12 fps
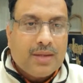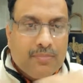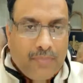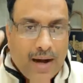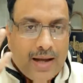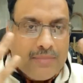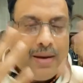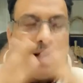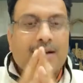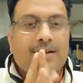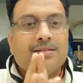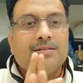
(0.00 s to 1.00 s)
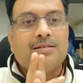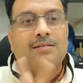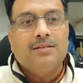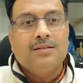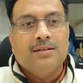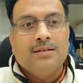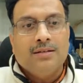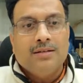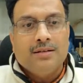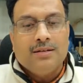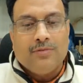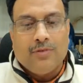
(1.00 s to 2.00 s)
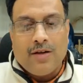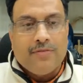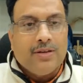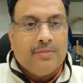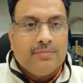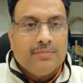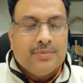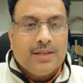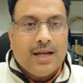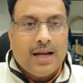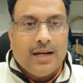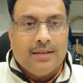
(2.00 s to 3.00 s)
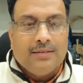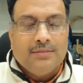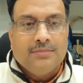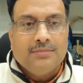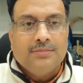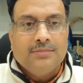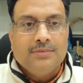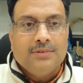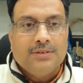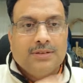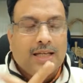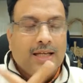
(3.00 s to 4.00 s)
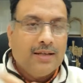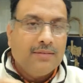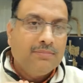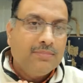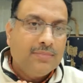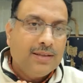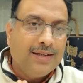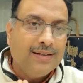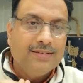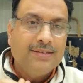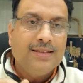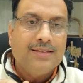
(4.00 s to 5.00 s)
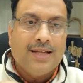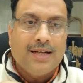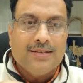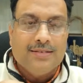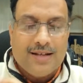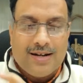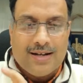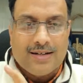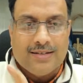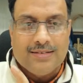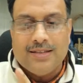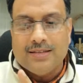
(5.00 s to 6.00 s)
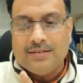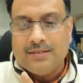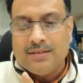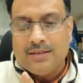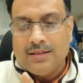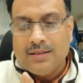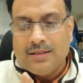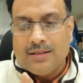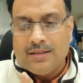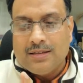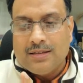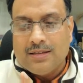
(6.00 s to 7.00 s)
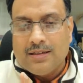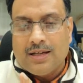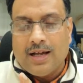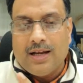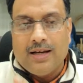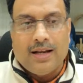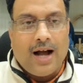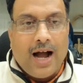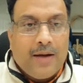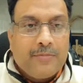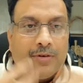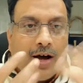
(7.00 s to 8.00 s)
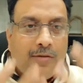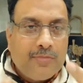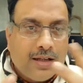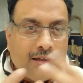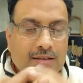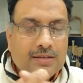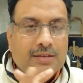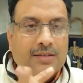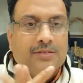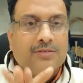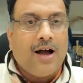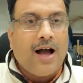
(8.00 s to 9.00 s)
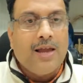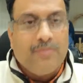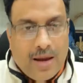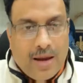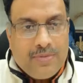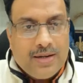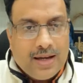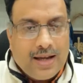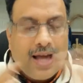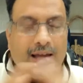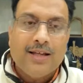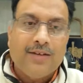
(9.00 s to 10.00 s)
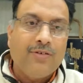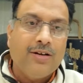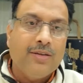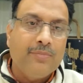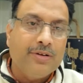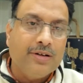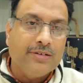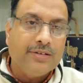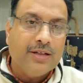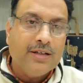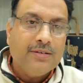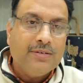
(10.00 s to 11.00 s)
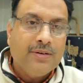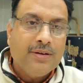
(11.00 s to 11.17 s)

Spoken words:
my parents, one of them had, say, a disease that is genetic disease, and I am normal, so I may be a carrier for the mutation.